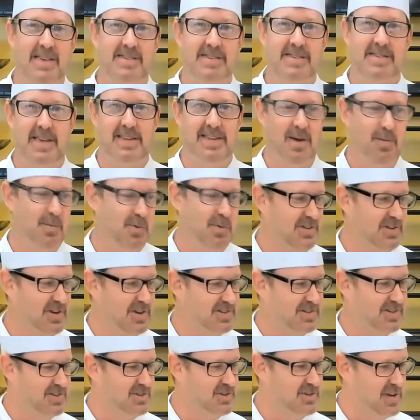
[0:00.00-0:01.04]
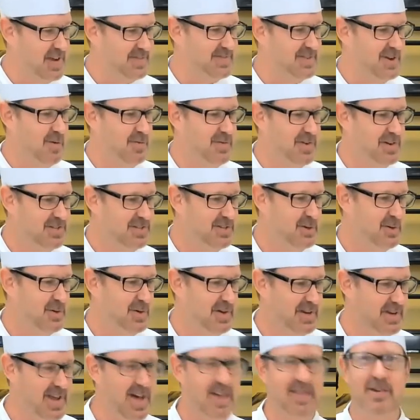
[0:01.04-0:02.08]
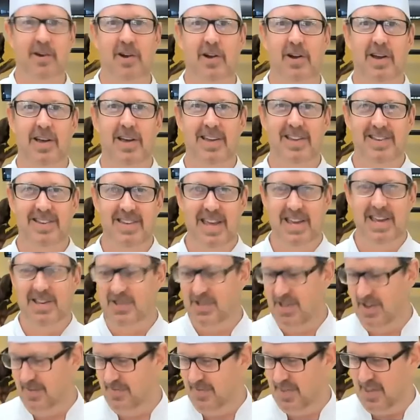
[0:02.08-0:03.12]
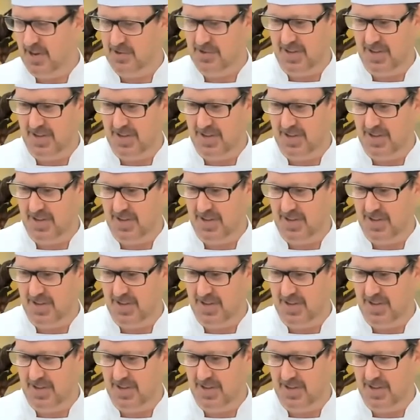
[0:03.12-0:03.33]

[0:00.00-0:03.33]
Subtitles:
and then we'll just shift over to another dish if there's an